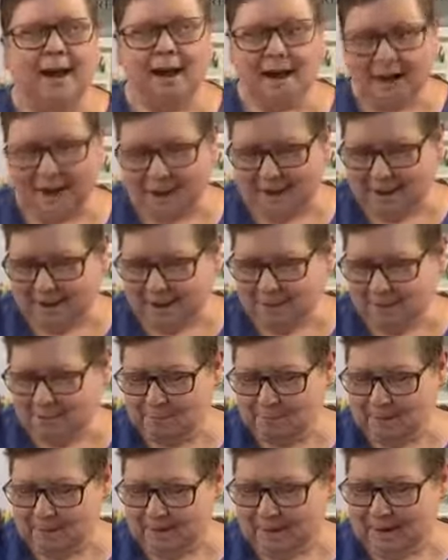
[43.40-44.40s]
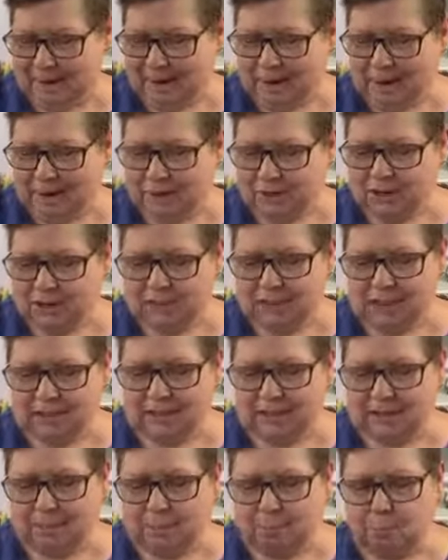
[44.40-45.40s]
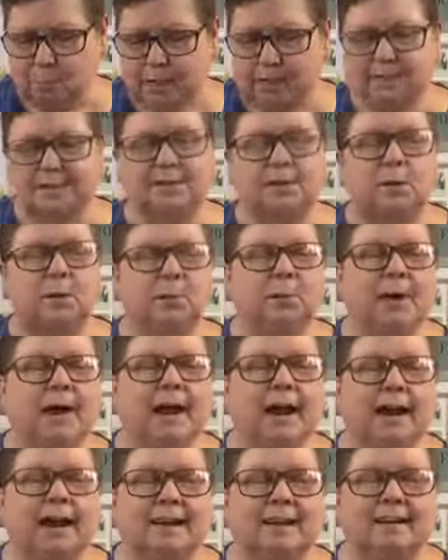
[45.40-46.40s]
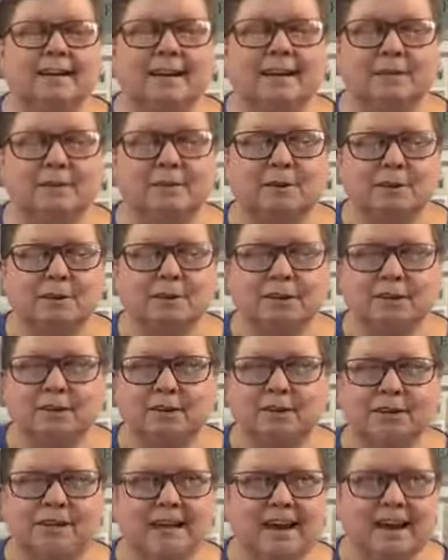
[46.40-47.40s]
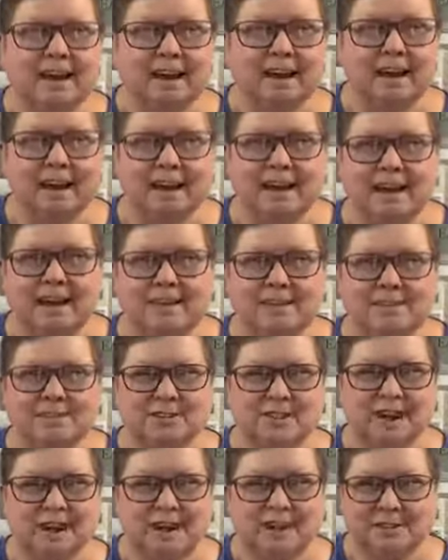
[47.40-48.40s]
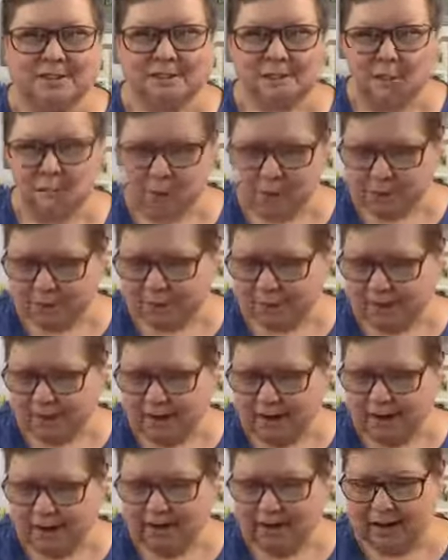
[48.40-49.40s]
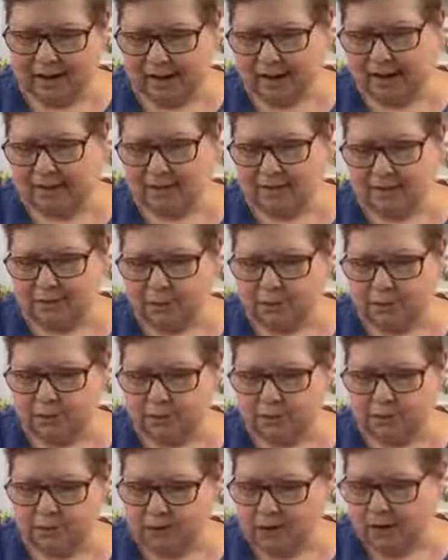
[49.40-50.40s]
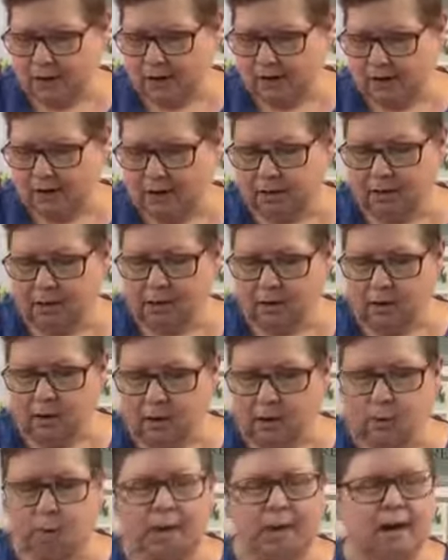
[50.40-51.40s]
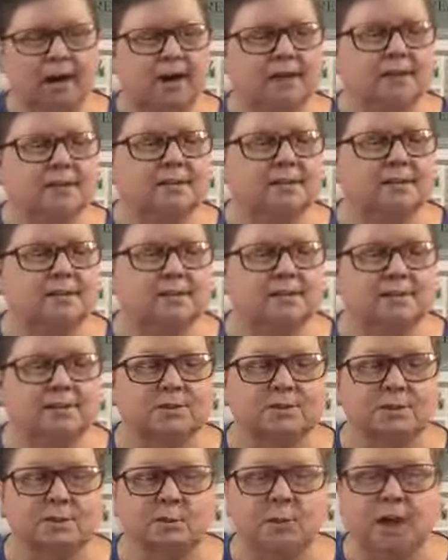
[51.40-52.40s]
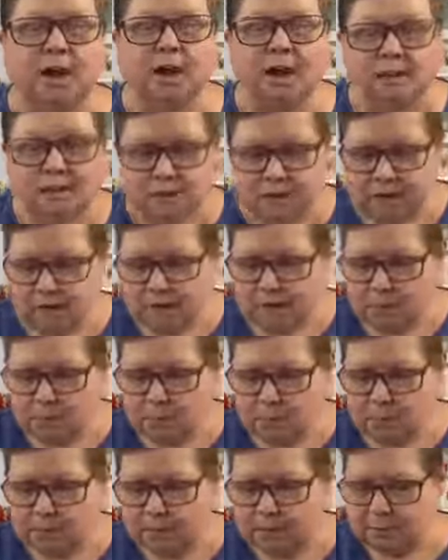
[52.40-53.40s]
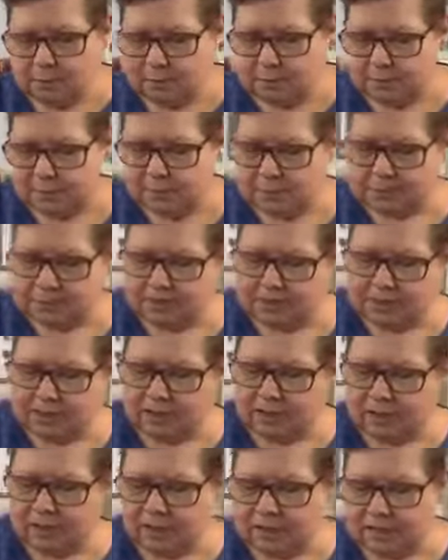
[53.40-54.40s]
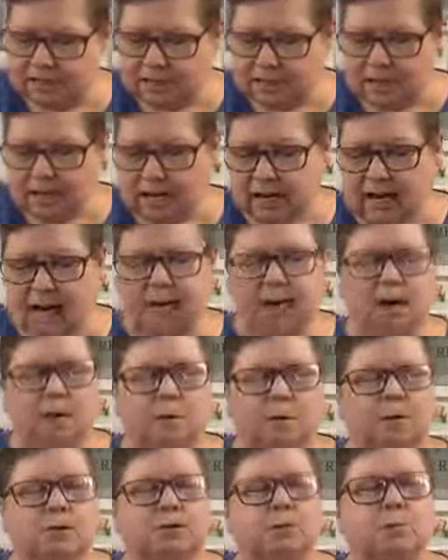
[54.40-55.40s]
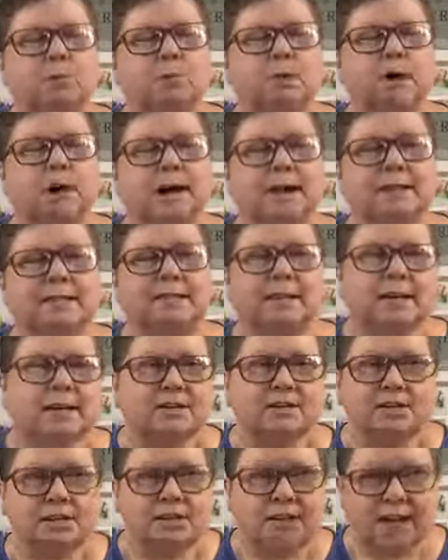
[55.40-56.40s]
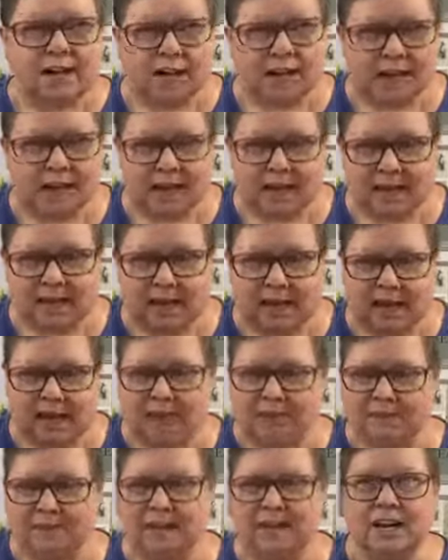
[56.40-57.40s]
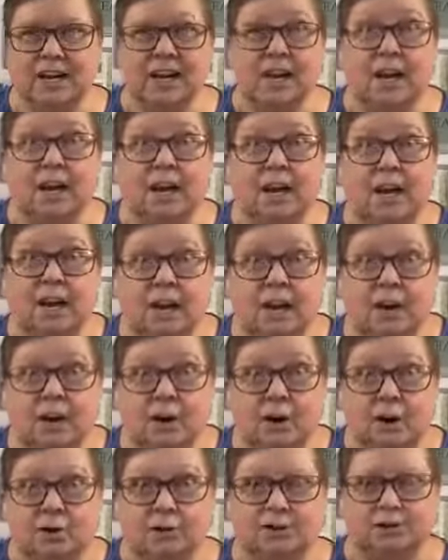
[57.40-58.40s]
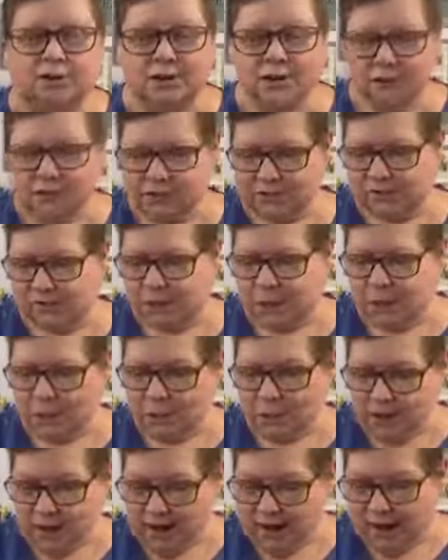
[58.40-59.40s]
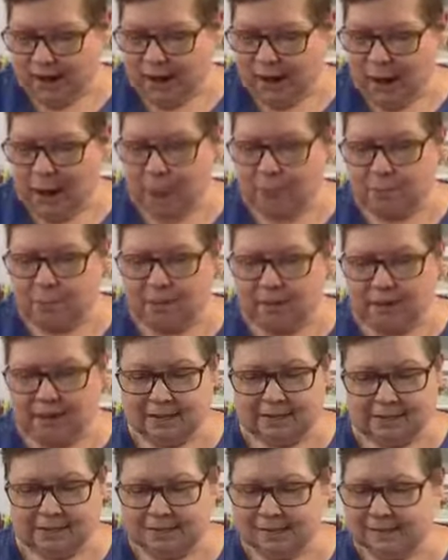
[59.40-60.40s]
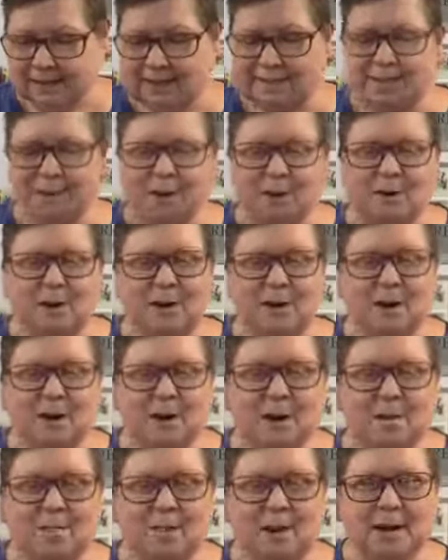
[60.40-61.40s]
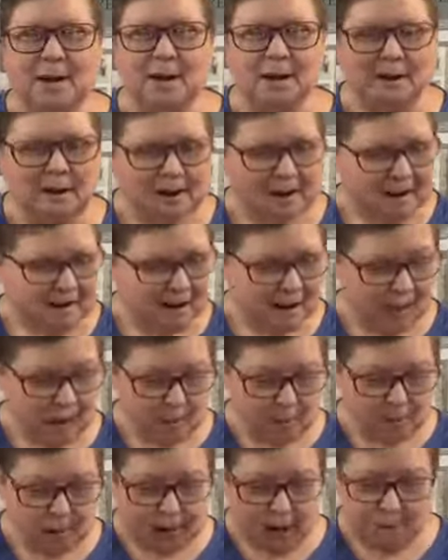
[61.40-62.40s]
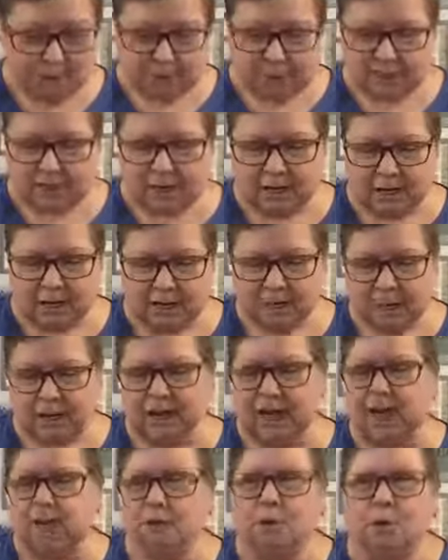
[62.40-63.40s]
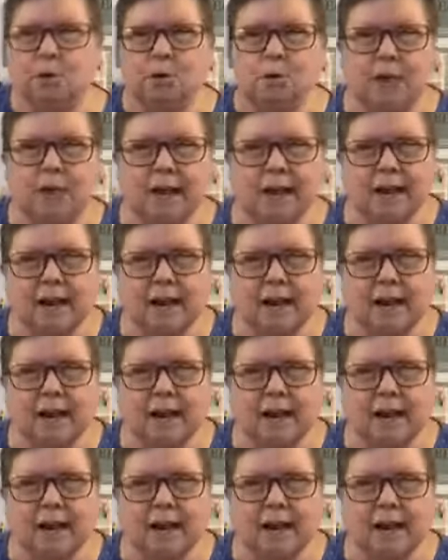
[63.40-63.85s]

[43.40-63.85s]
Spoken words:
Um, she is a pistol, but I love her dearly, and she had so much fun, and I had so much fun, and we got to do some coloring. We played with some stickers, and I watched more Ice Age today than I have in years. So it's all good. I'm here. I'm just gonna check in real quick,